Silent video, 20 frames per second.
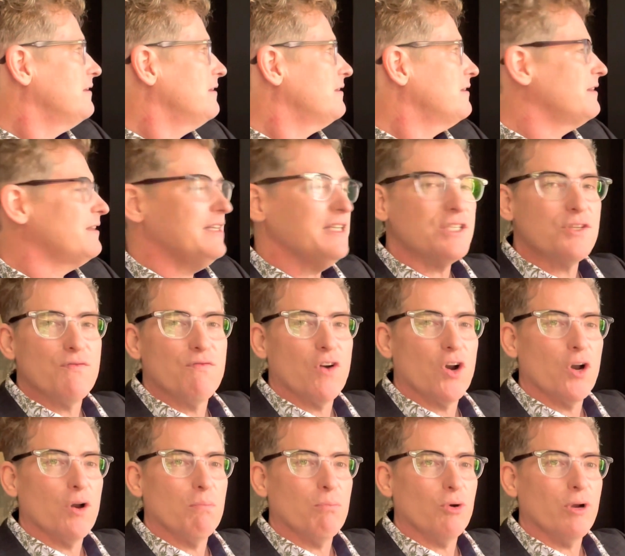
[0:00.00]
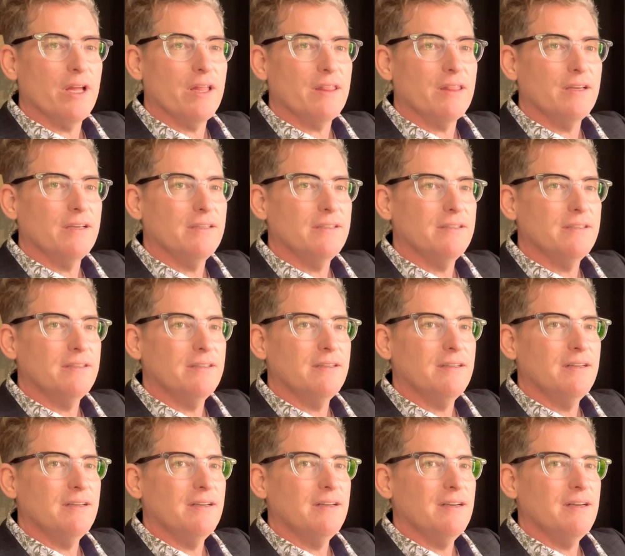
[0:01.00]
this verb with?
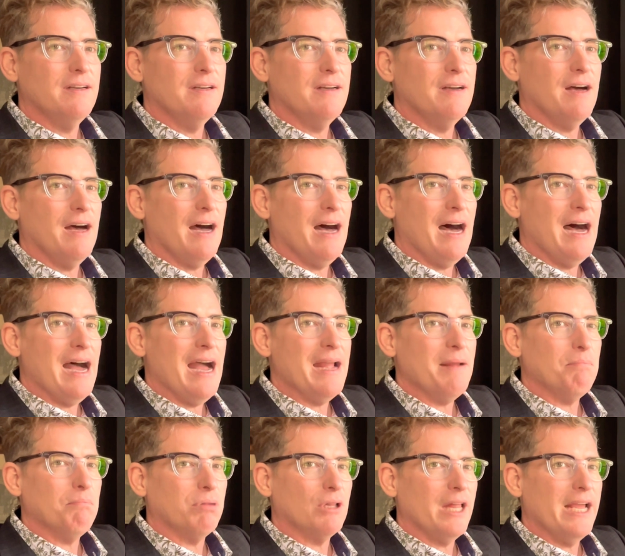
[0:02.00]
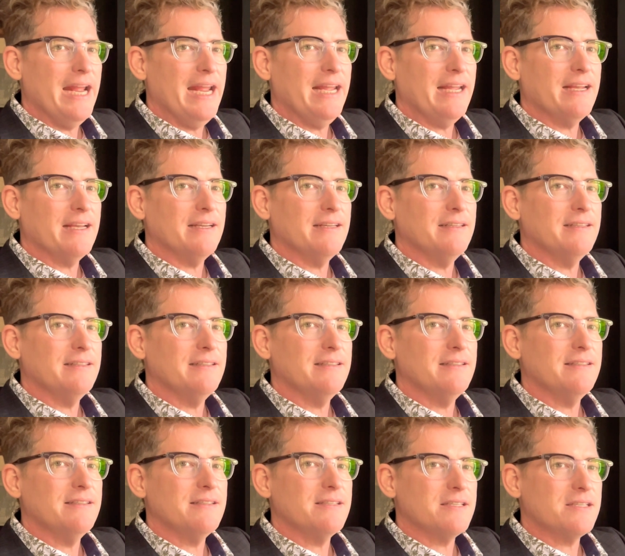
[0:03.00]
I blank
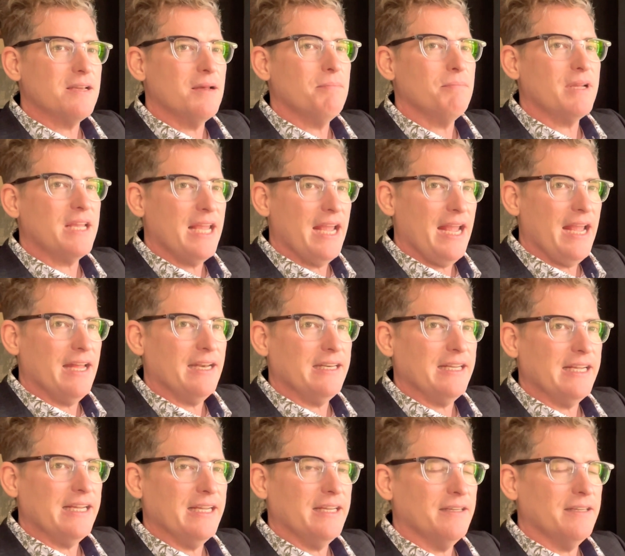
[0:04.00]
some candy.